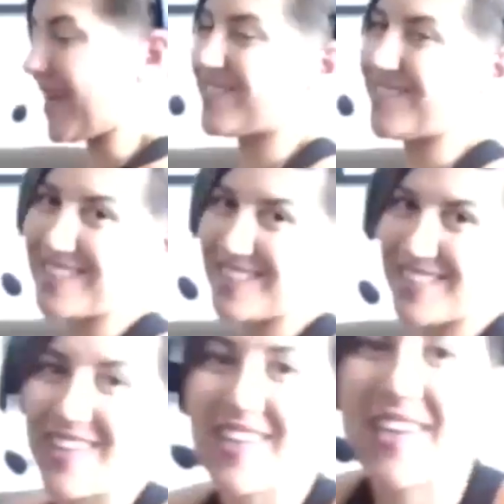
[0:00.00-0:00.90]
Excellent.
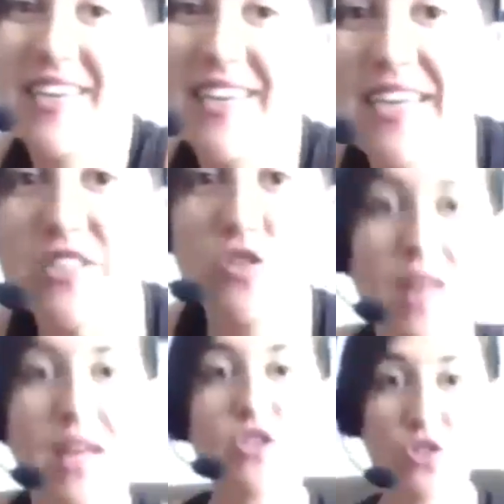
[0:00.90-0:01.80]
Okay, so
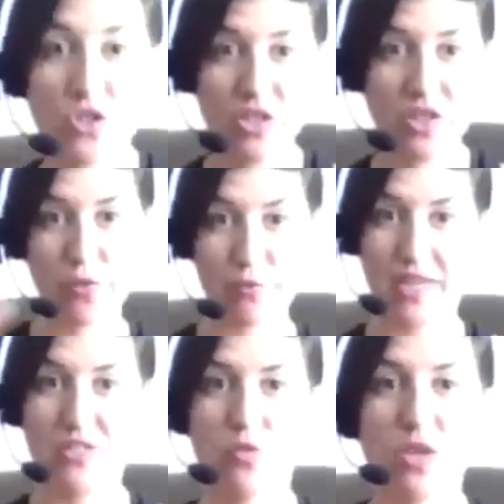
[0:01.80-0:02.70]
that's our circuit of
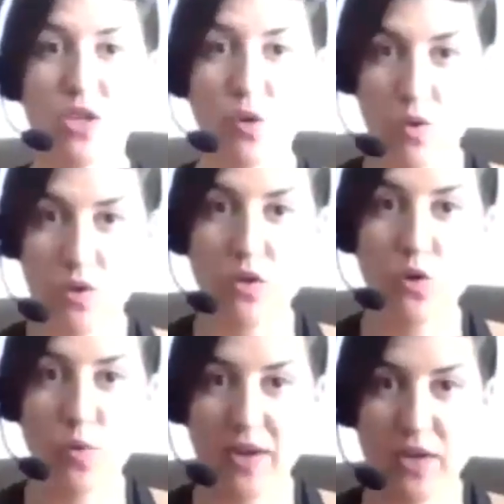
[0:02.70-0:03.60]
3. So we're gonna go a little
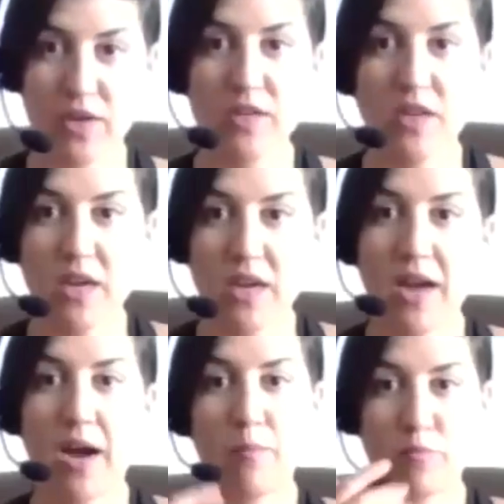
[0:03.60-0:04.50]
quicker
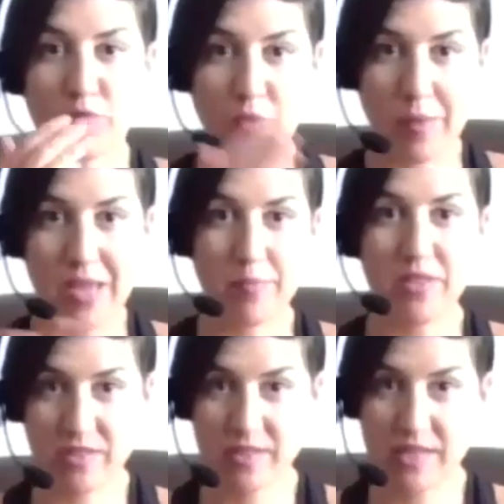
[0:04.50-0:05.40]
from
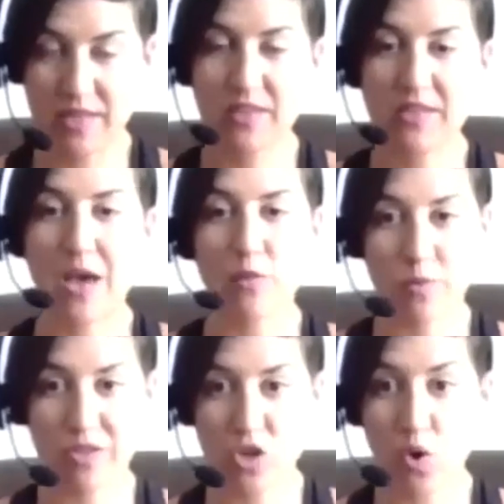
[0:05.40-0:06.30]
ABC now that
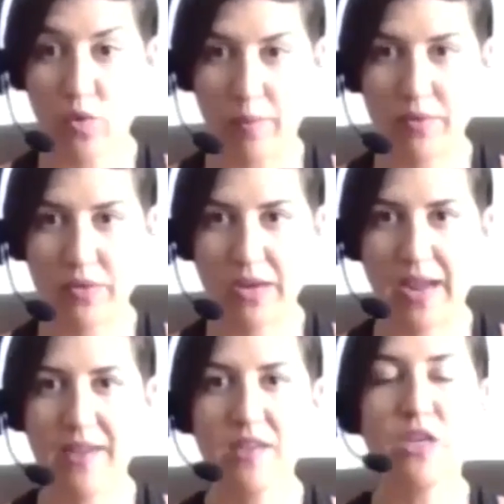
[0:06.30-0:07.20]
we know them,
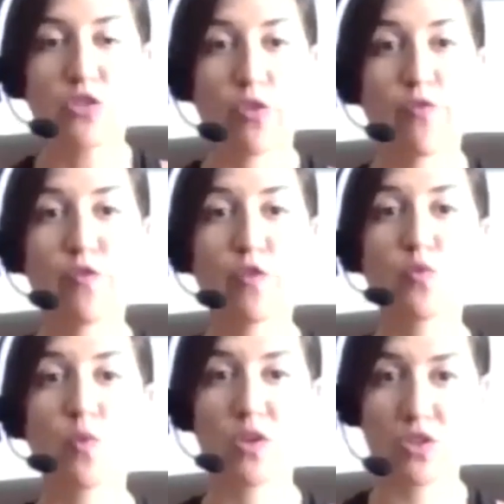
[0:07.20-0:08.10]
okay? So the first
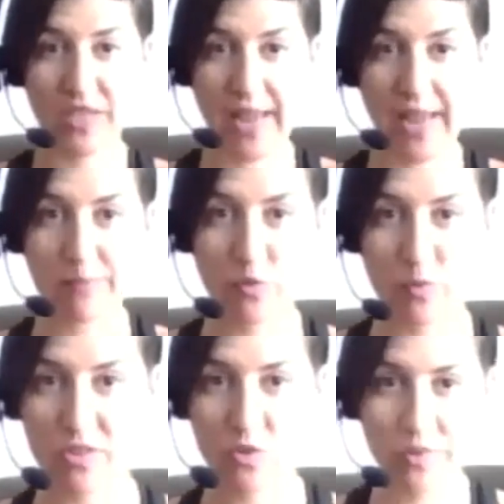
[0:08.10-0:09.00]
one are scap
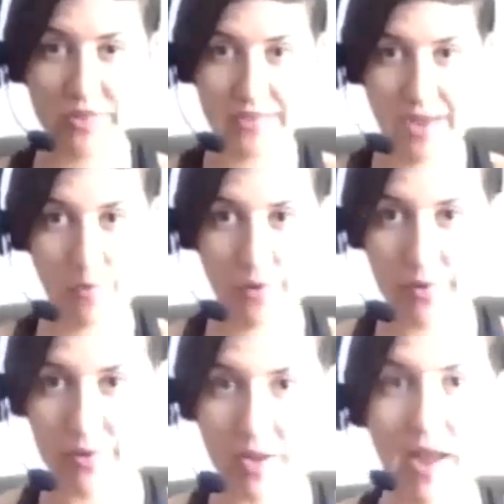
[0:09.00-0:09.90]
squeezes with the dowel,
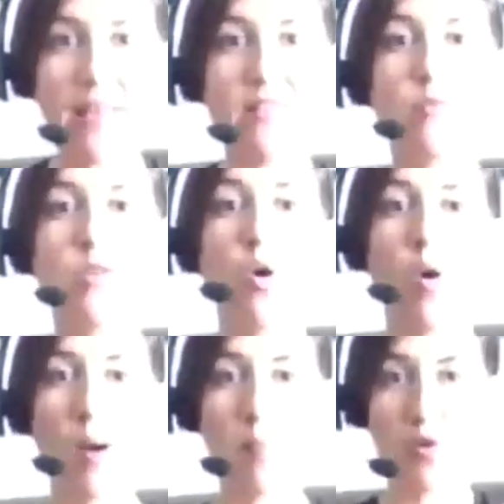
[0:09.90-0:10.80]
and then we go
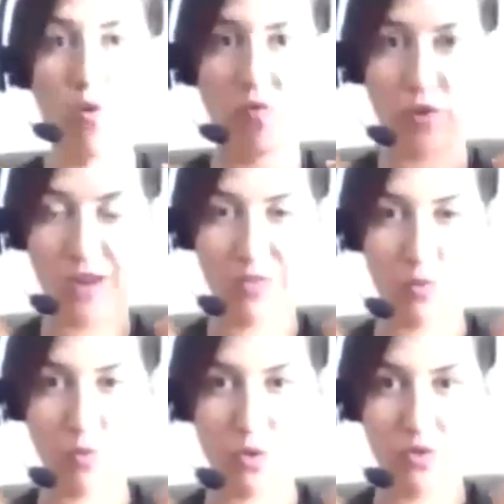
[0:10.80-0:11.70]
up and over around
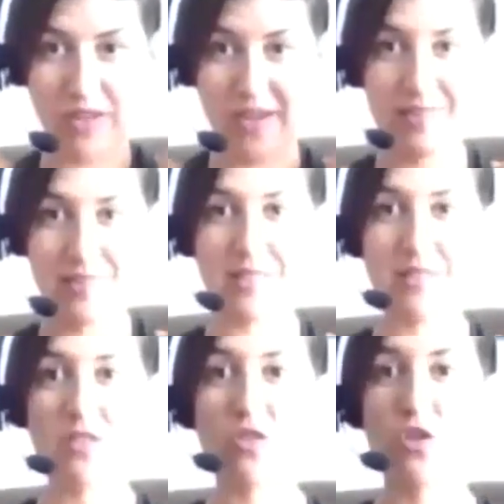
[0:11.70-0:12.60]
the world, nice
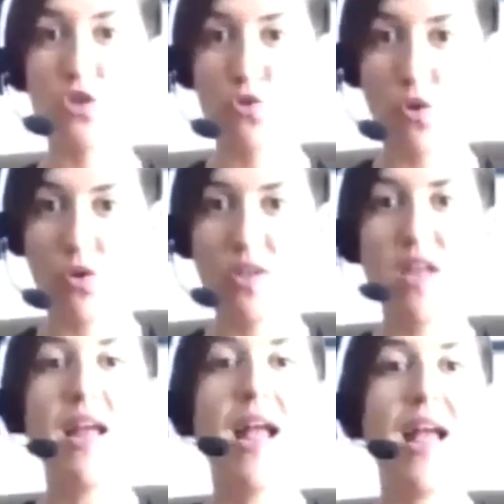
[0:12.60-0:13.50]
and controlled,
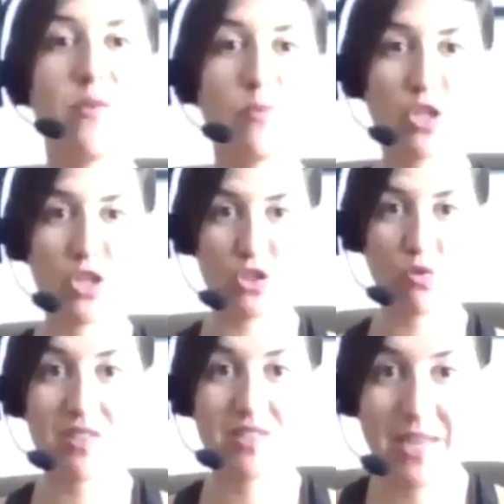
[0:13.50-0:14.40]
and then we're gonna
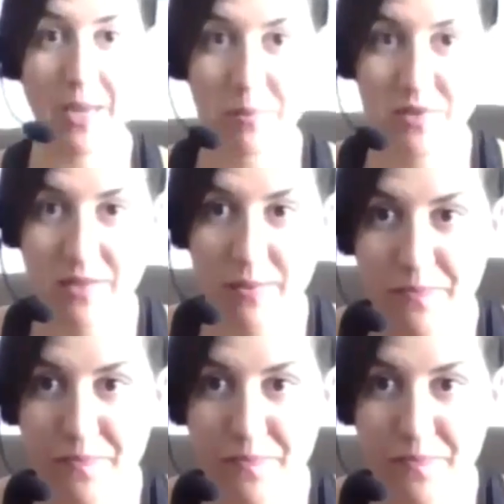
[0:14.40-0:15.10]
do our tips.